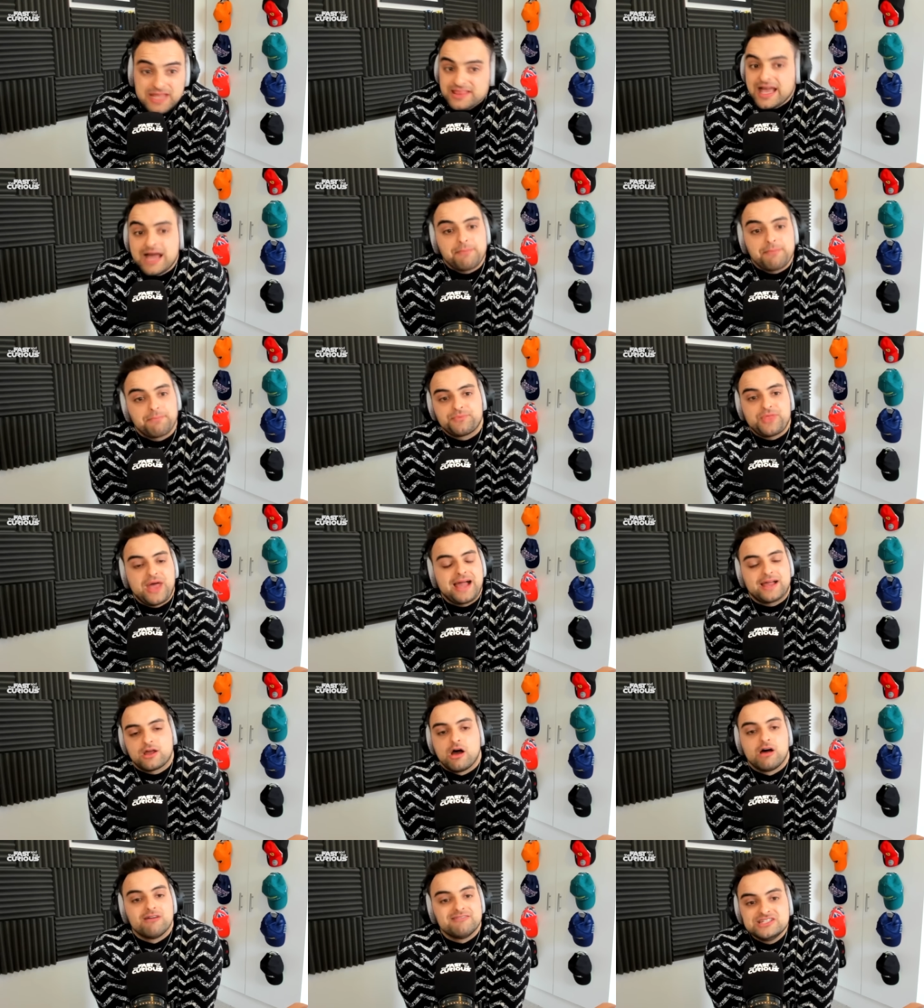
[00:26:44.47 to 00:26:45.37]
That that
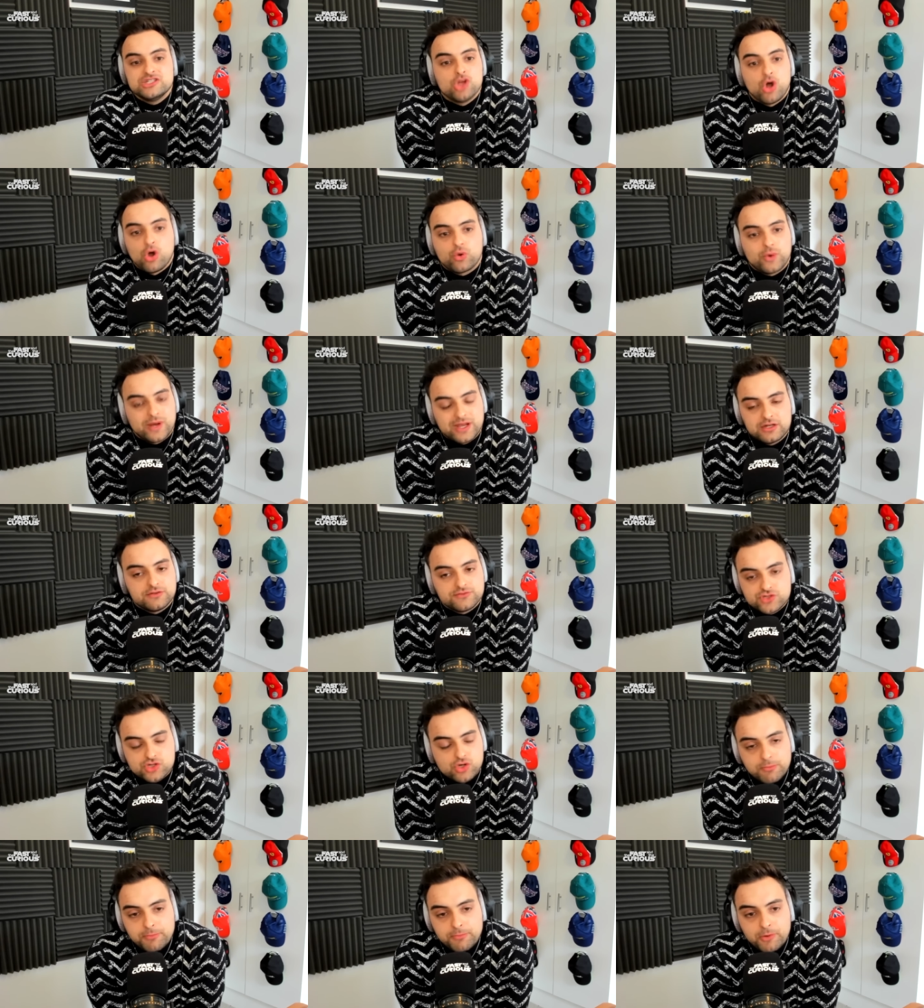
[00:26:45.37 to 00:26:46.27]
car is not quick enough to
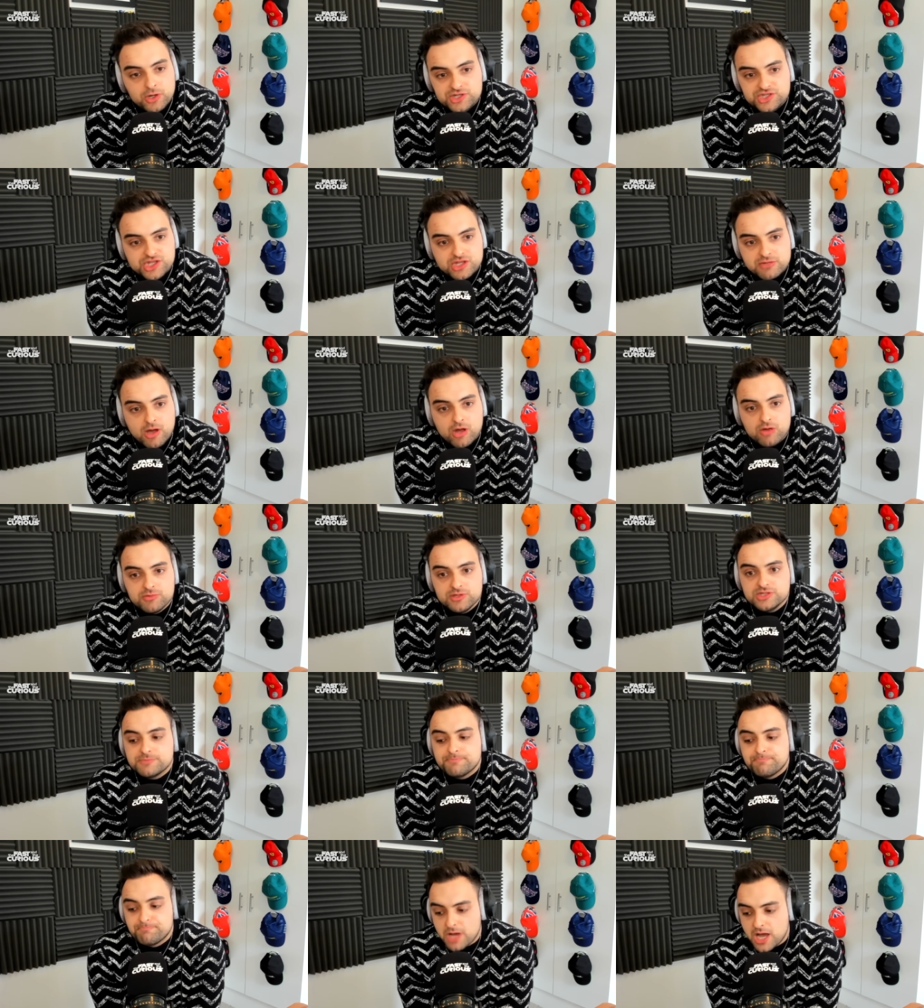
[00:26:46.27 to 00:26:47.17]
score points at the
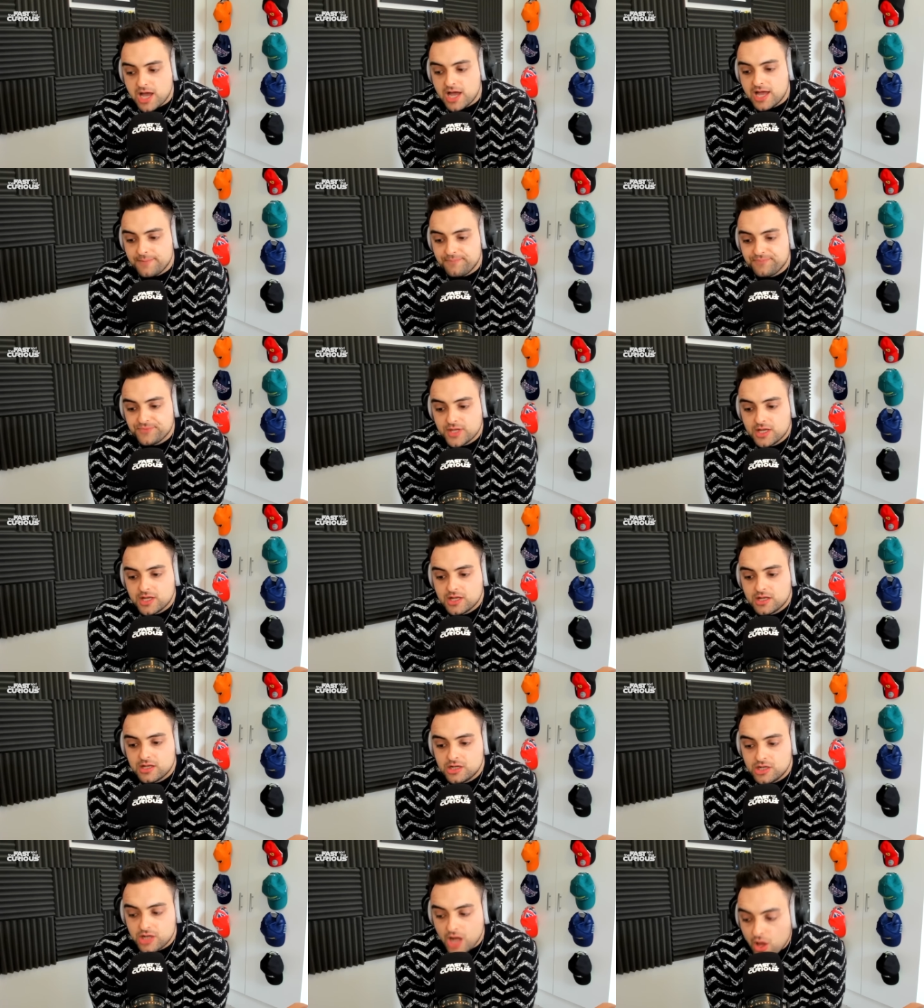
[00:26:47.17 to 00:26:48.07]
moment, but
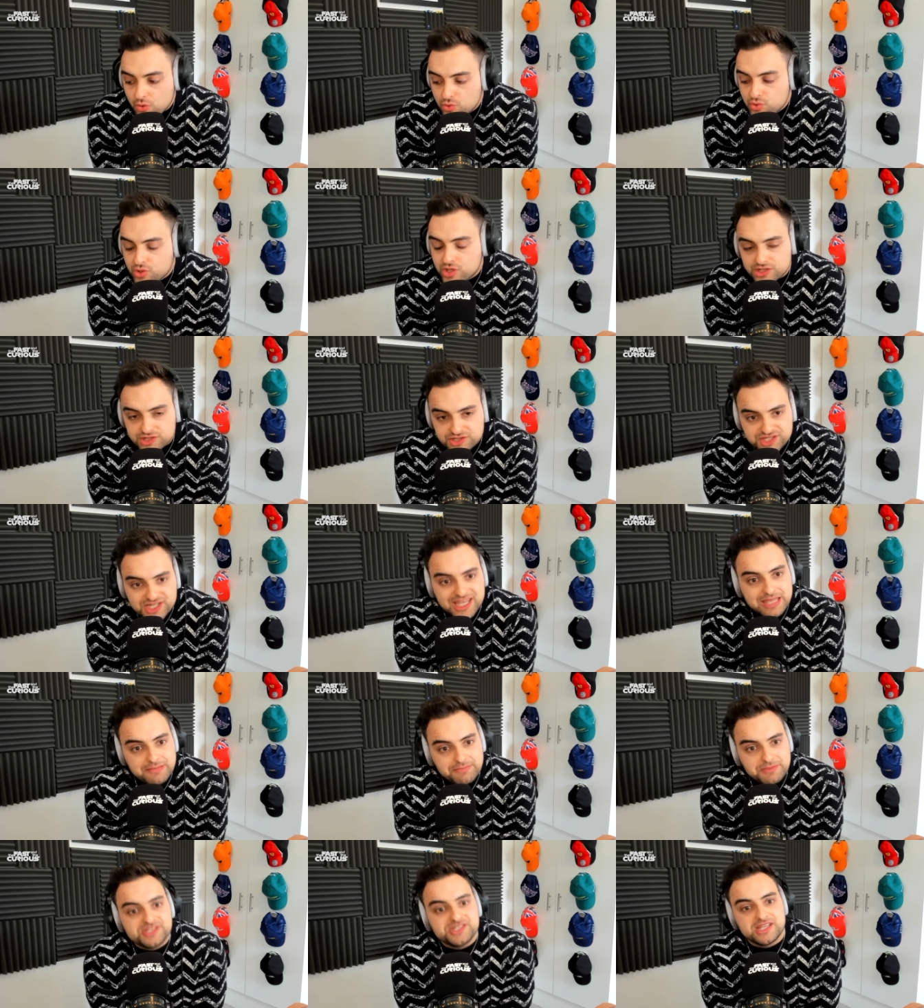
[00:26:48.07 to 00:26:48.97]
Logan to
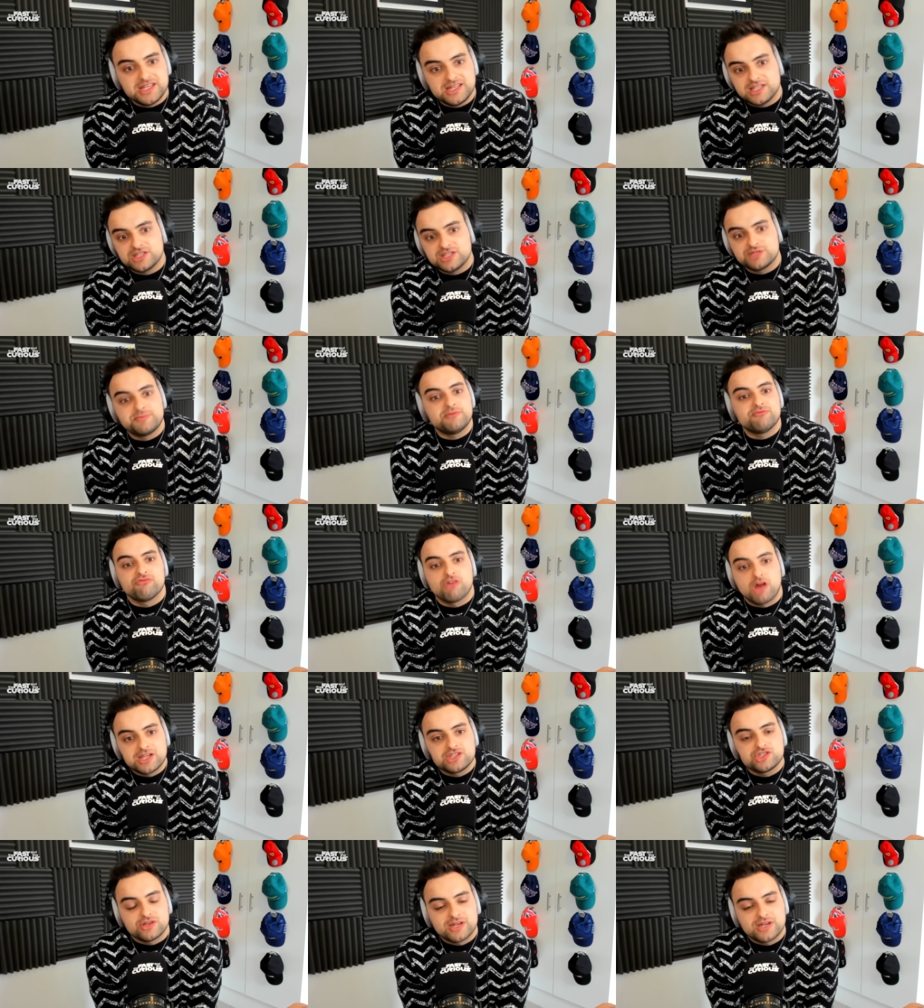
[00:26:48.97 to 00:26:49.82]
keep his seat needs to be right on